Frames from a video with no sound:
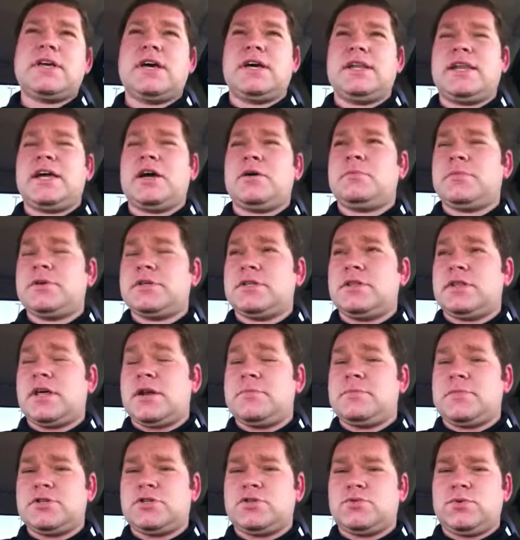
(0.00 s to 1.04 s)
cutting out a
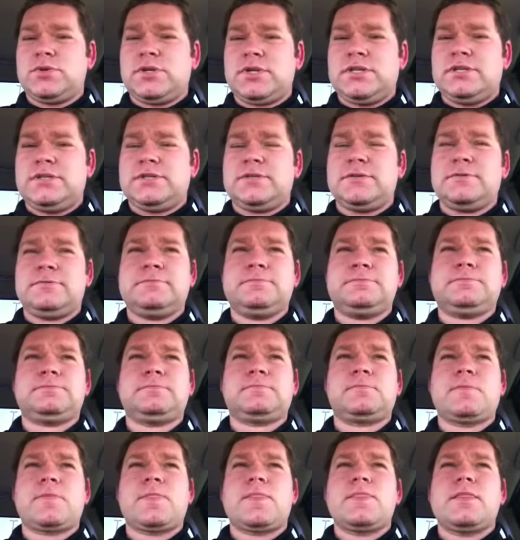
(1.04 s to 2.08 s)
lot of my sweets,
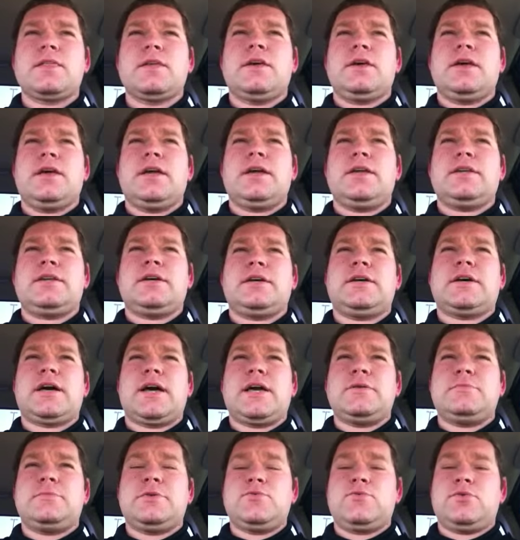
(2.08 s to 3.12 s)
and
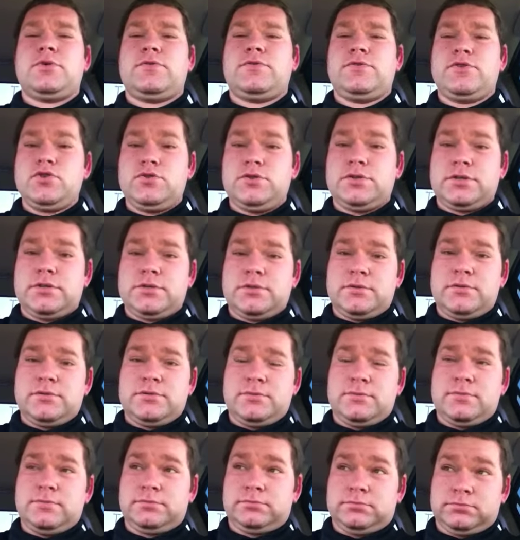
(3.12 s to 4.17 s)
I had been refusing
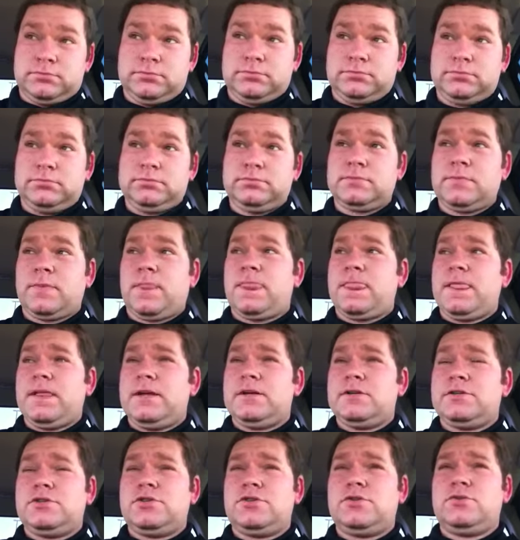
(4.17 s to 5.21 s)

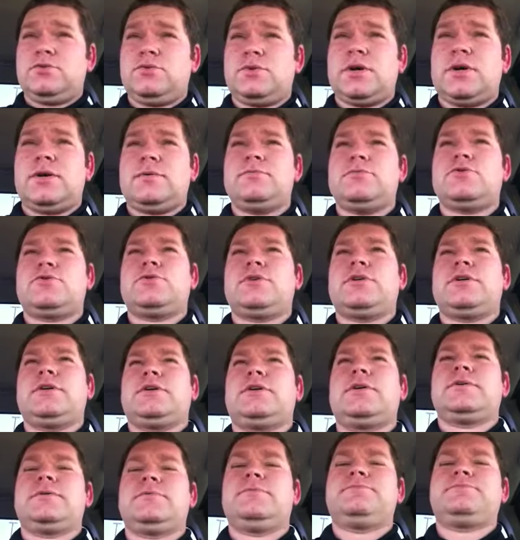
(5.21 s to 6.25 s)
to
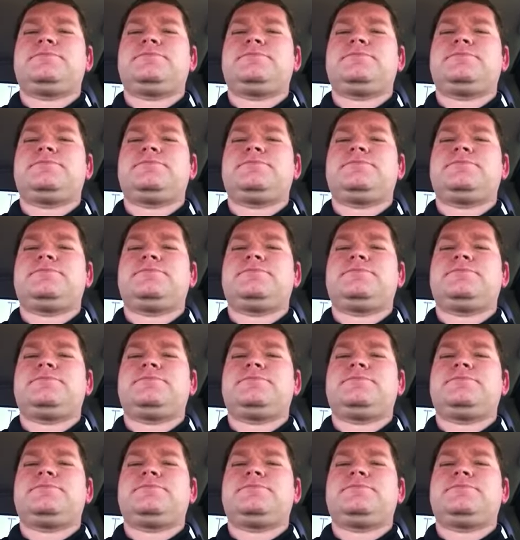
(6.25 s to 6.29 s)
drink